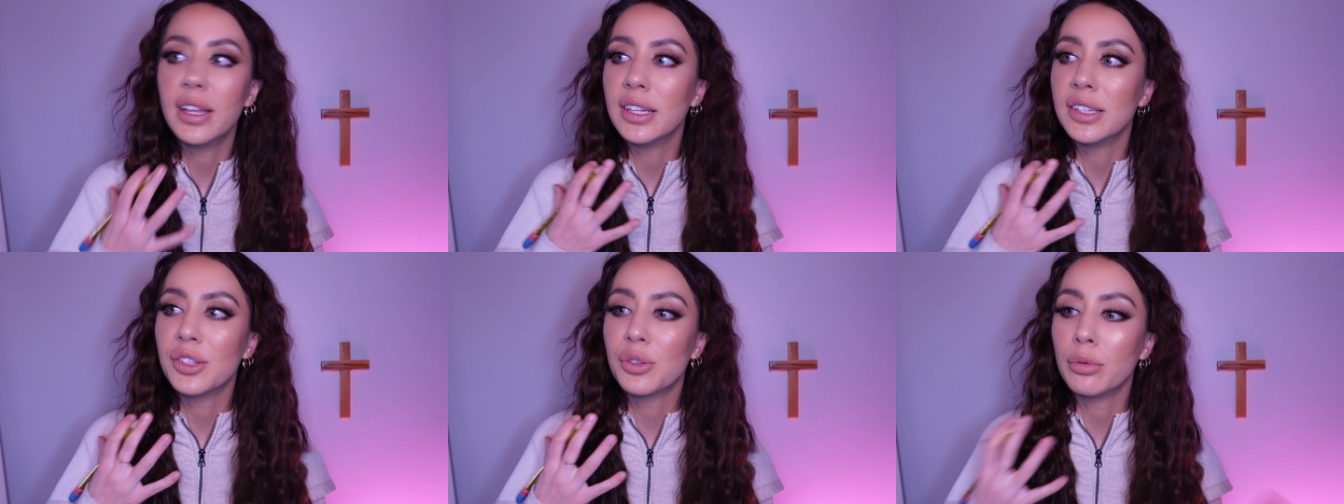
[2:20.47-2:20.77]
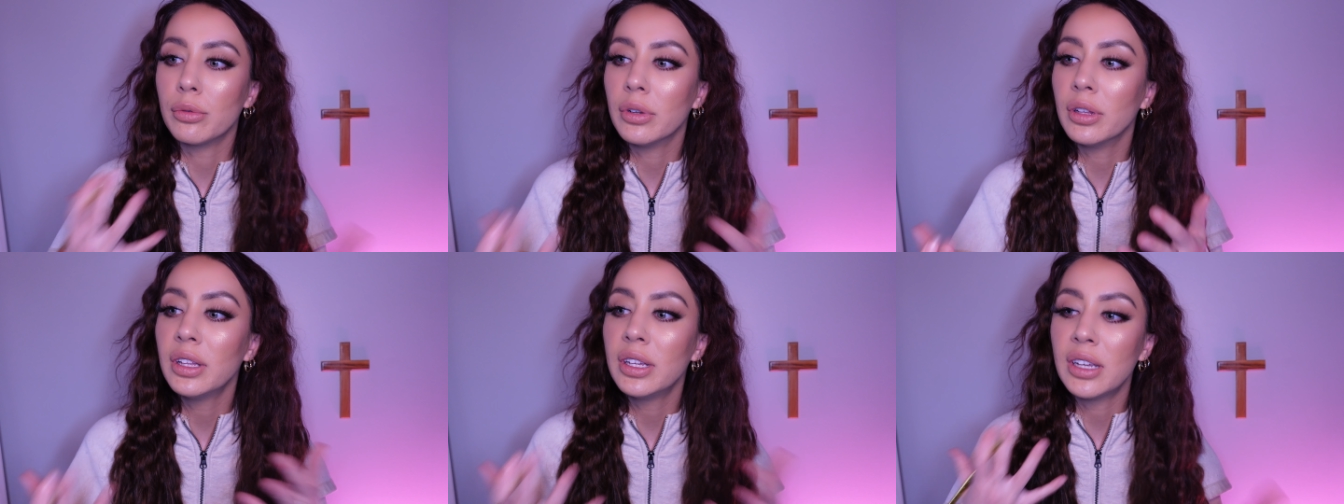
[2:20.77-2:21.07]
it's
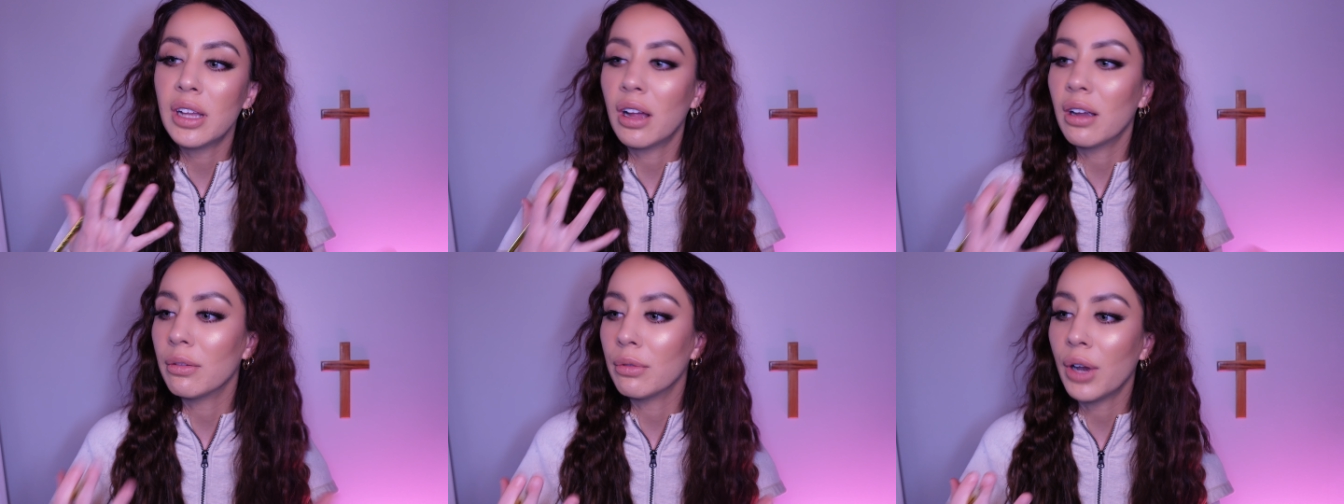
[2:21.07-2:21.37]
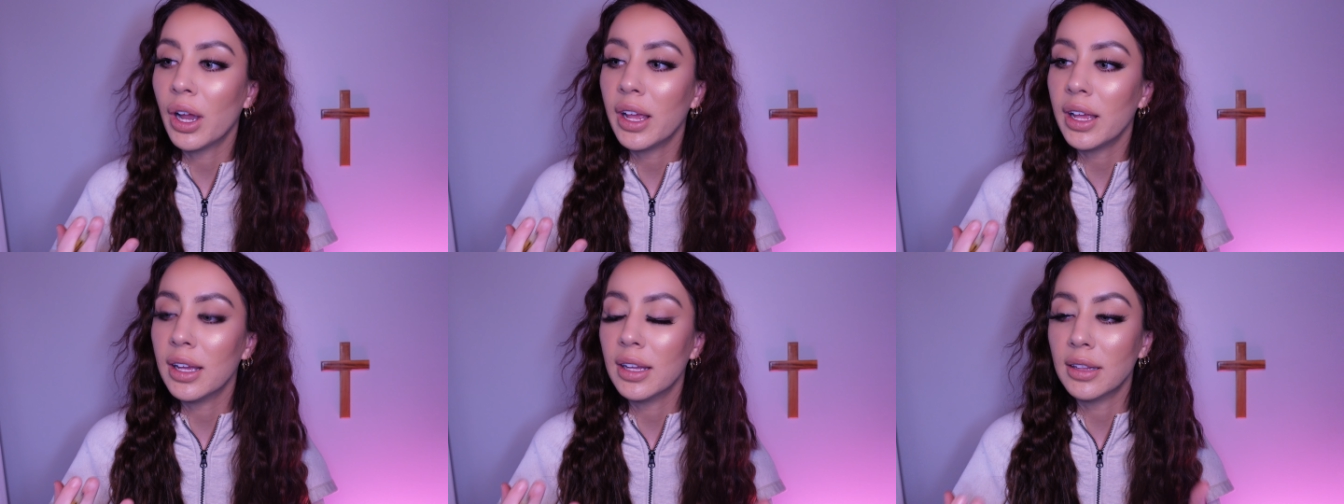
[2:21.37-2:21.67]
really not
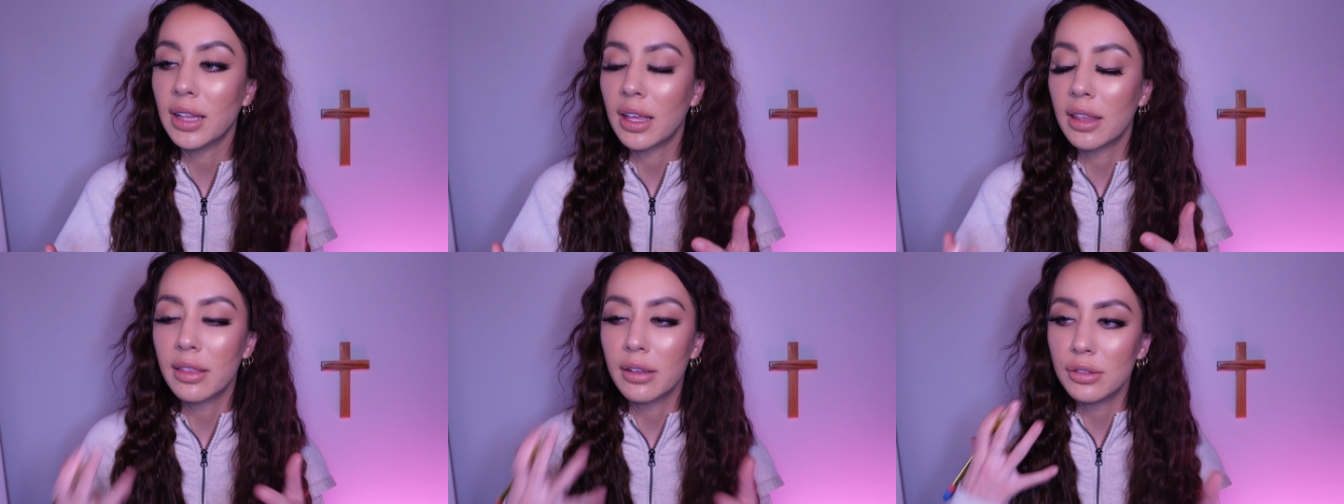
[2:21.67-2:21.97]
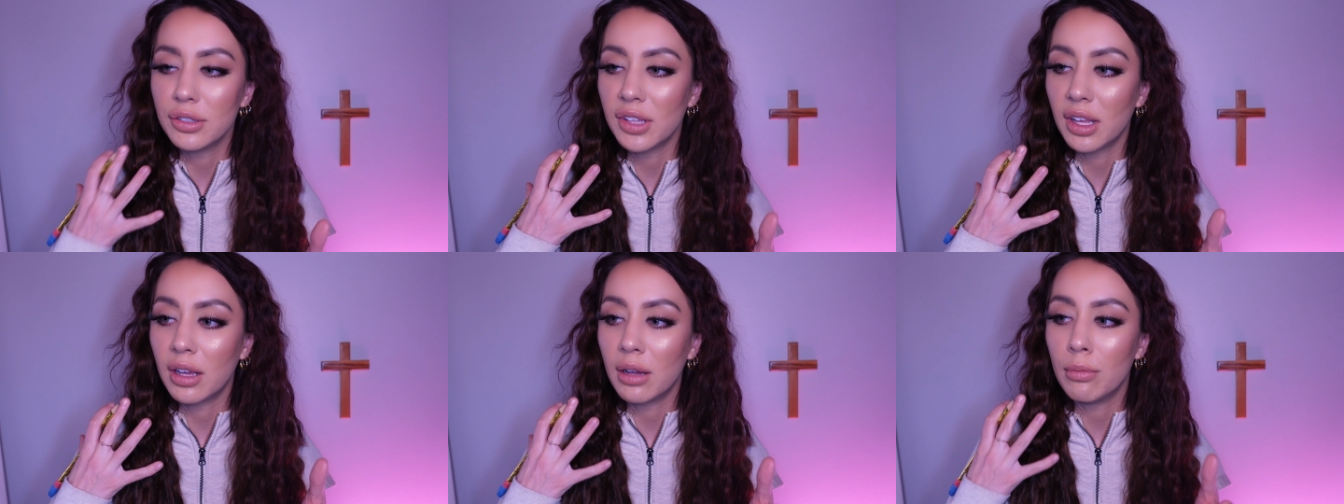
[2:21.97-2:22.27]
right and like
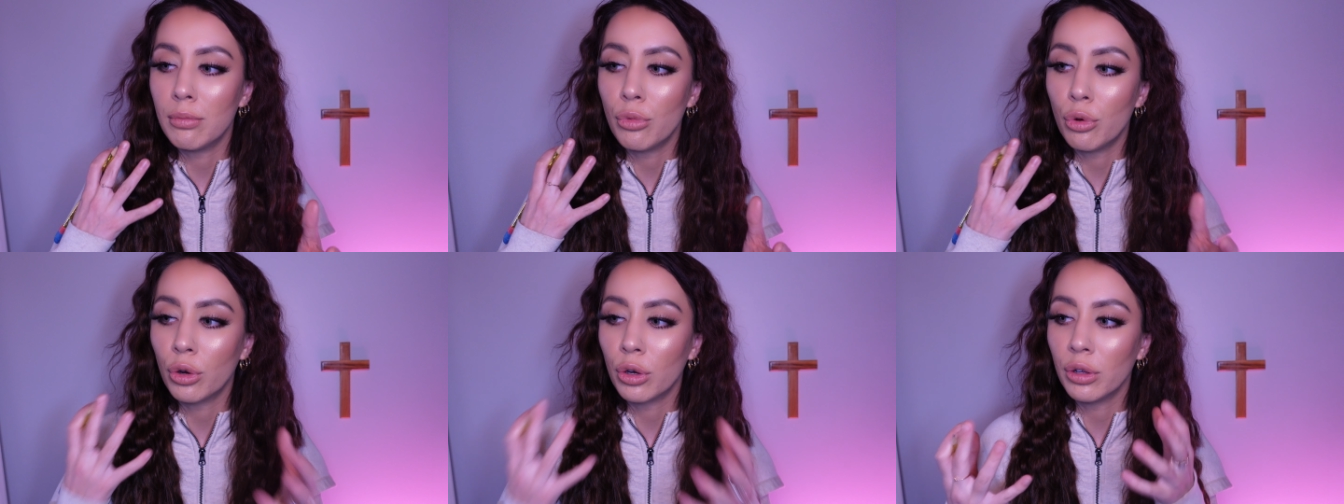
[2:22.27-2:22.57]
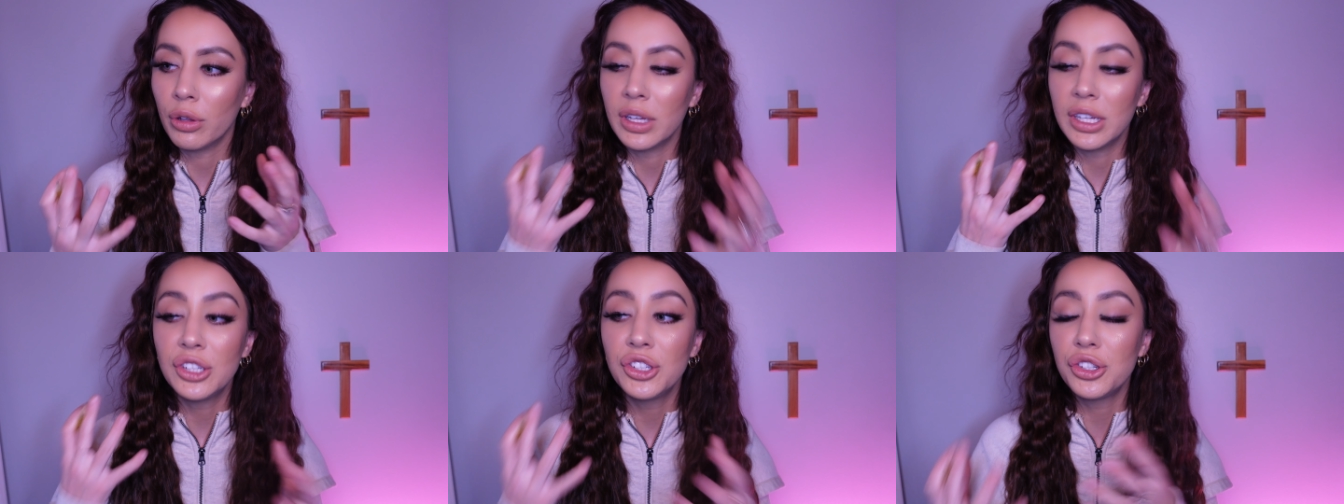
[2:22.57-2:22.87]
there's like a
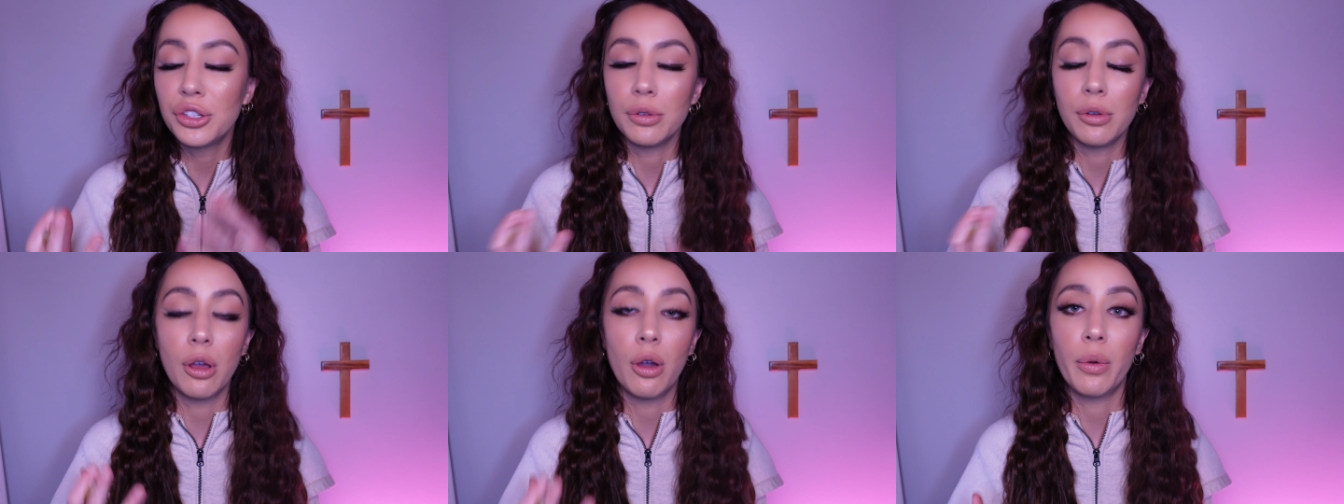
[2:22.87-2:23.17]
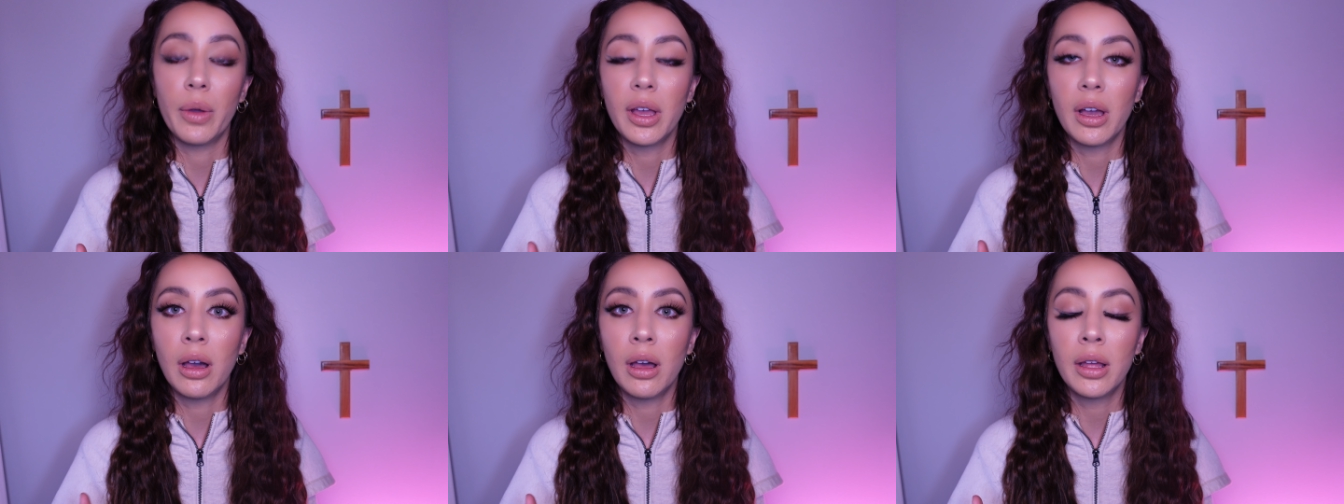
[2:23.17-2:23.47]
moral issue
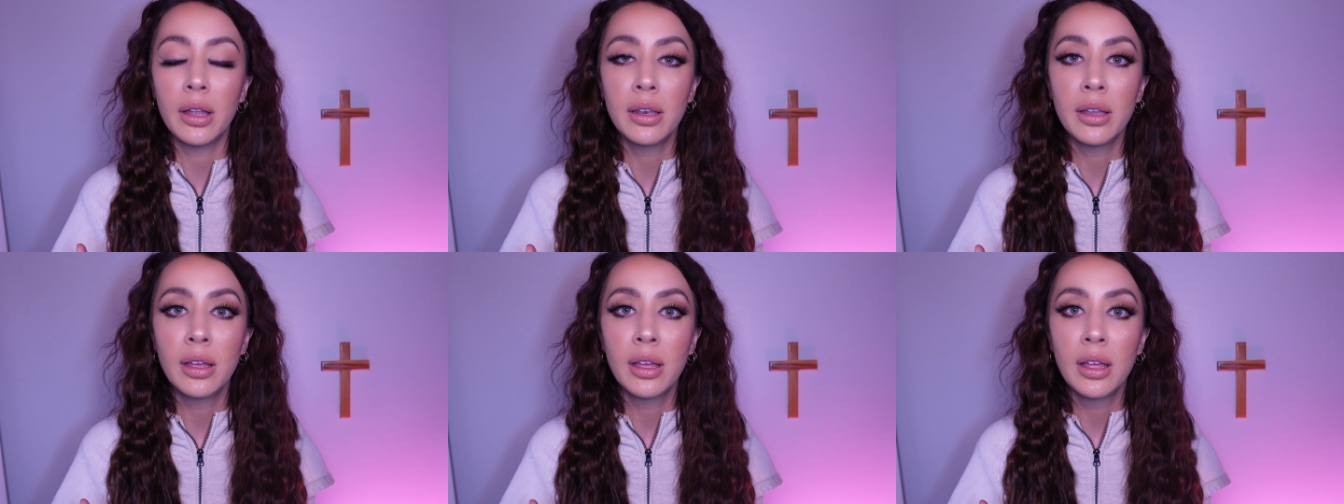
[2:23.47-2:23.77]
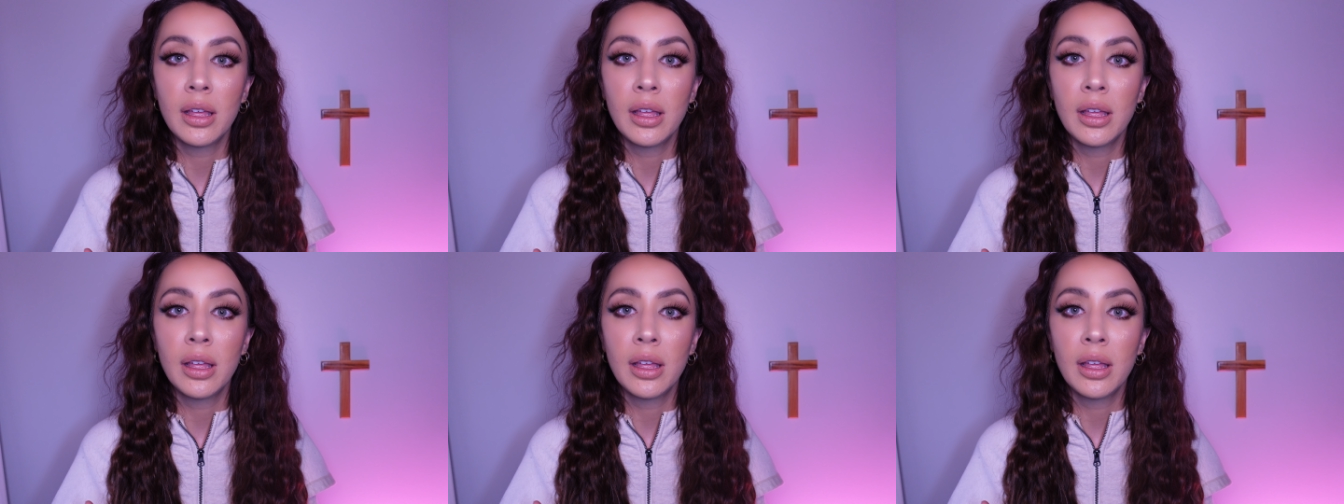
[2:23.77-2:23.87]
going on.